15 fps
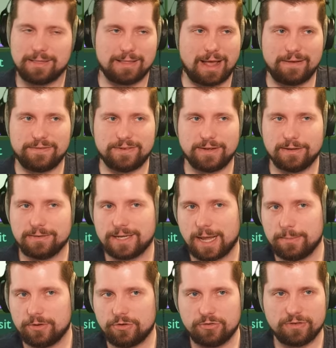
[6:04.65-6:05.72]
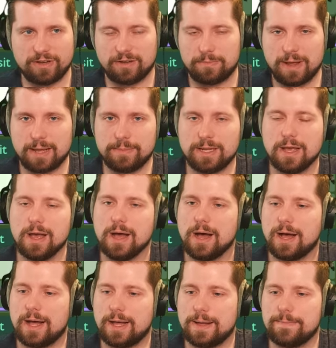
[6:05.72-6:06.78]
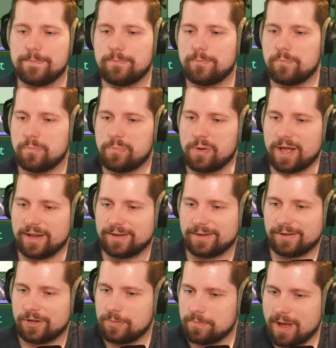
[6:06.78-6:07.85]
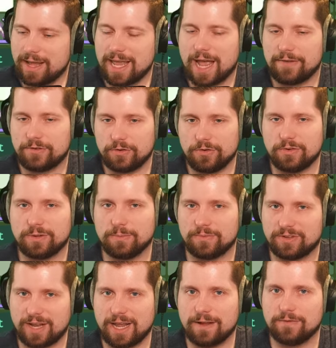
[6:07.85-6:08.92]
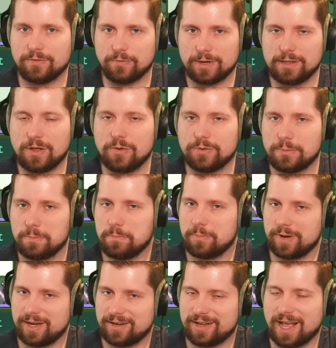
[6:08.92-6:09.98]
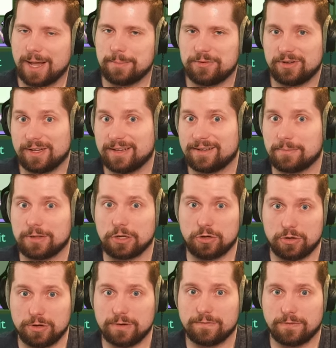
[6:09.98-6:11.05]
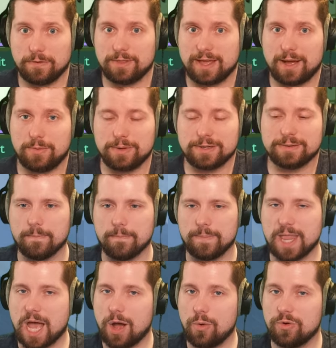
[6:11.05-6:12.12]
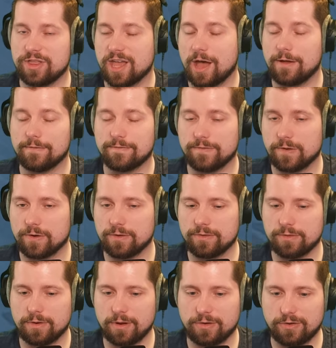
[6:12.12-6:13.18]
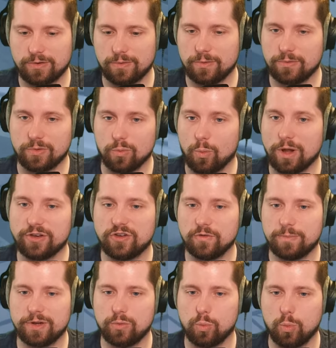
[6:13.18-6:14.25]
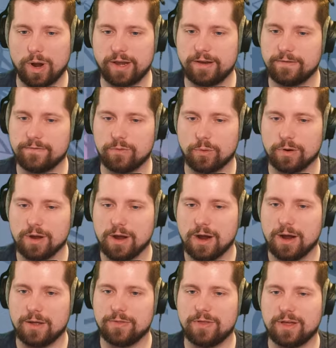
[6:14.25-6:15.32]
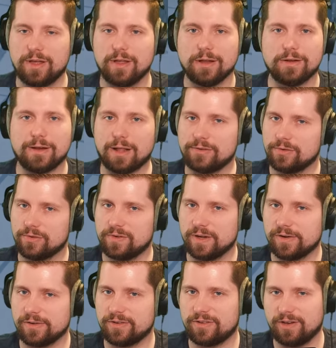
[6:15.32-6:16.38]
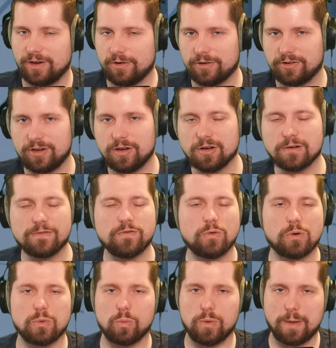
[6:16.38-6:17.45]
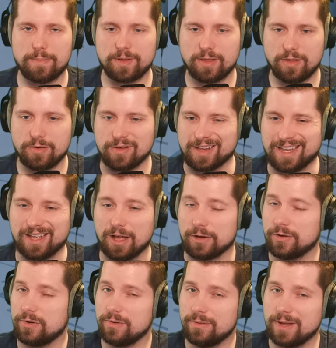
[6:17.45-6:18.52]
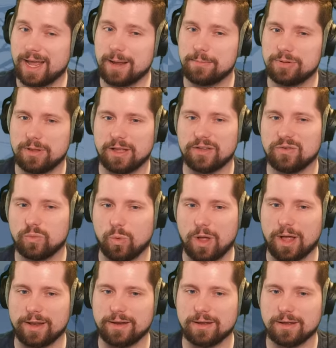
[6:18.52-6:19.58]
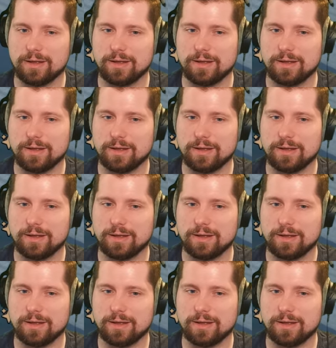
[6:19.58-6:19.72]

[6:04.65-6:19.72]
Lifesteal damage resist maybe, but you might have to use some save and reload many times to get something good for that one. Now, without further ado, what you've been waiting for, the not so secret tier 4 weapon that you can get on New Game Plus 1.